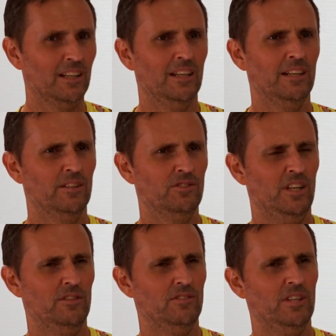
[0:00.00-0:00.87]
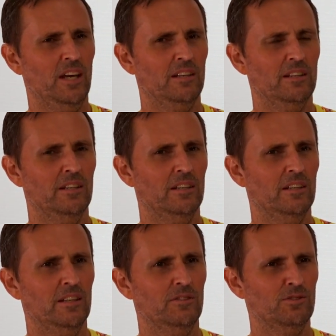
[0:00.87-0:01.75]
in the sense that it,
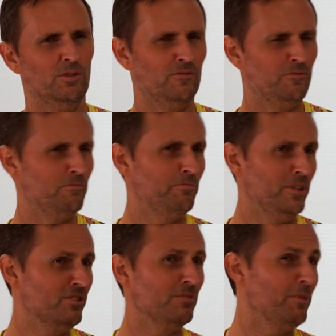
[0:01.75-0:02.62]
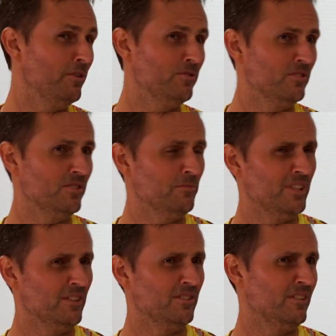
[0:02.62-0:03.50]
it sort of presupposes some
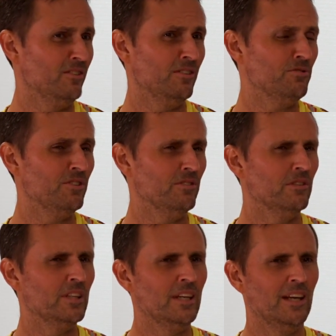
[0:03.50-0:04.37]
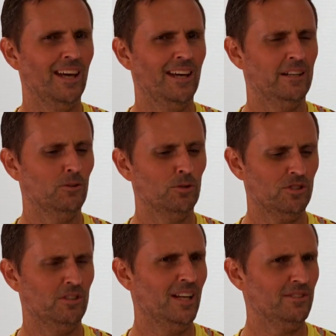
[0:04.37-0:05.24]
things that are not true. Mm -hmm. And it
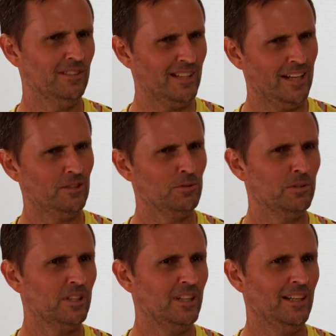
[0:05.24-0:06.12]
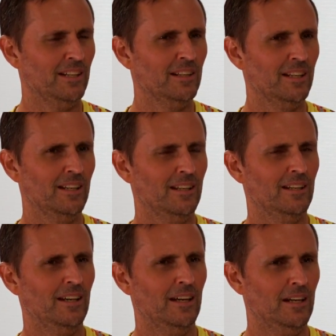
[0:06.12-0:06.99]
also doesn't take into account
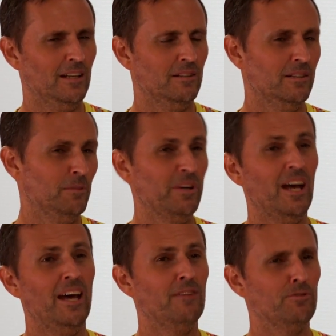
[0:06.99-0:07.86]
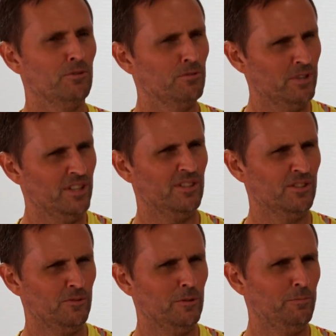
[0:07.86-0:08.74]
uh, the behavioral
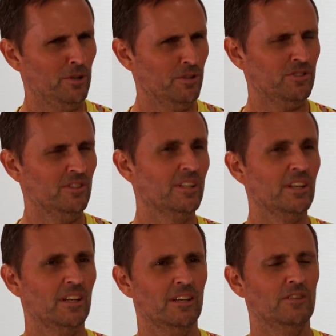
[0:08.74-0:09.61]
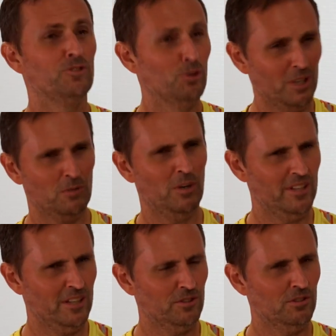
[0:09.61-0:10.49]
reasons for a person doing what
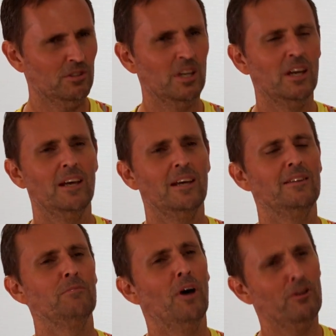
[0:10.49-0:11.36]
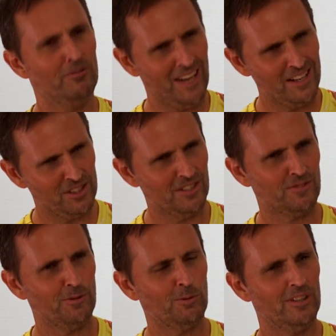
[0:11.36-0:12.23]
they do, the
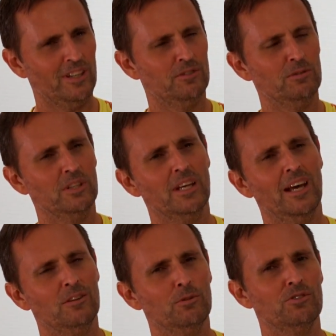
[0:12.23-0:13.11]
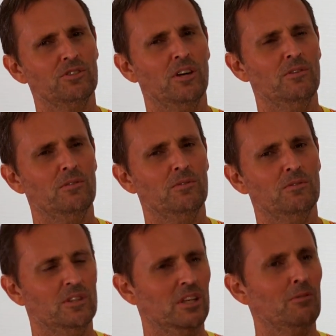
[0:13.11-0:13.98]
motivations for what they're doing, and also
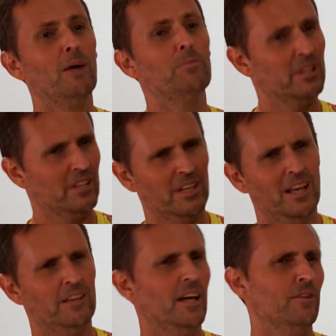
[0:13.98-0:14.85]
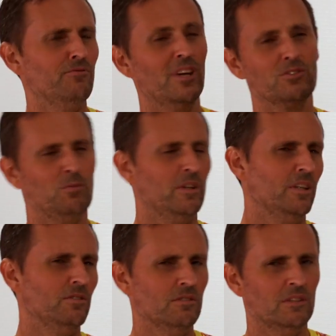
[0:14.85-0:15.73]
their upbringing, how that affects what
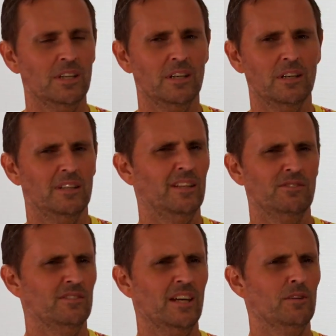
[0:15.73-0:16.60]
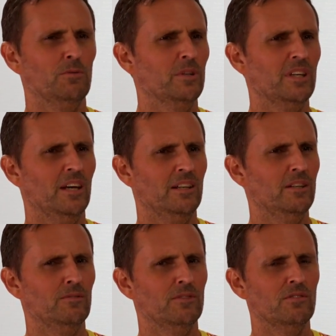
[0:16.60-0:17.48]
they do. Mm -hmm. Doesn't take into account
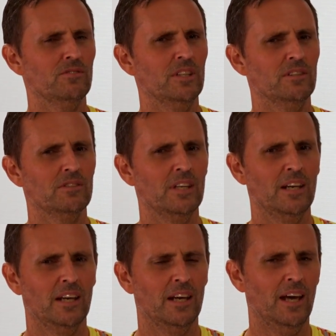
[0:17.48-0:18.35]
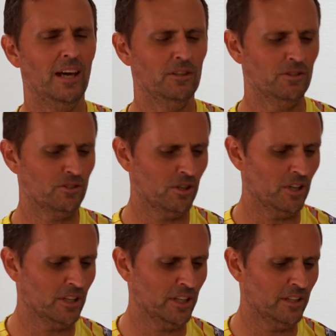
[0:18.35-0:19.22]
any of those things. And it
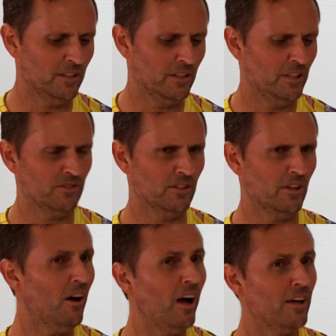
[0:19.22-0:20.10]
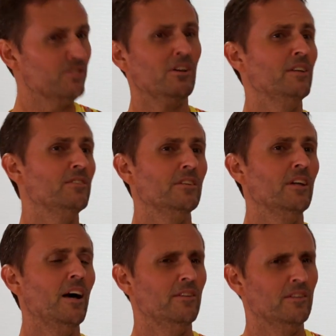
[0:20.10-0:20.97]
certainly isn't the highest ideal
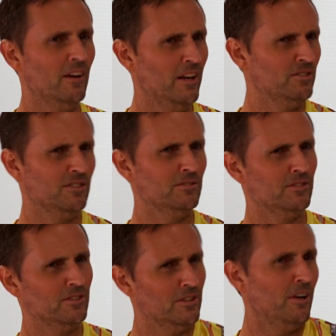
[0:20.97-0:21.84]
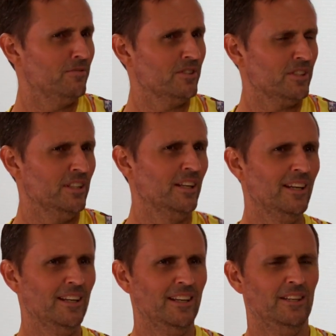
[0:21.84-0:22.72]
either. The highest ideal, obviously,
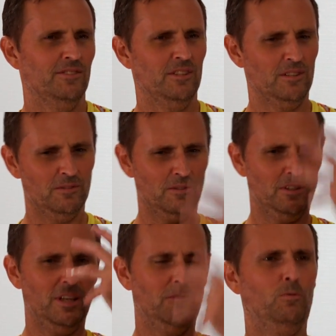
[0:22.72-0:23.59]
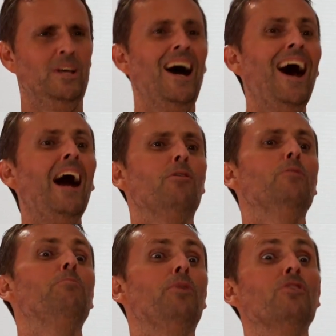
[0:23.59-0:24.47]
is that we are
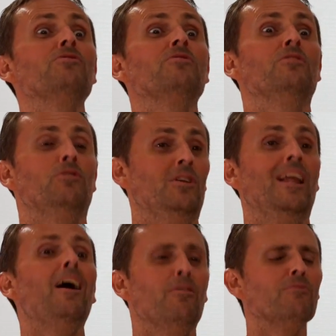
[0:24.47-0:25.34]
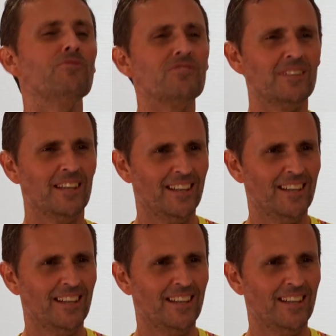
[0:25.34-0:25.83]
a person who loves,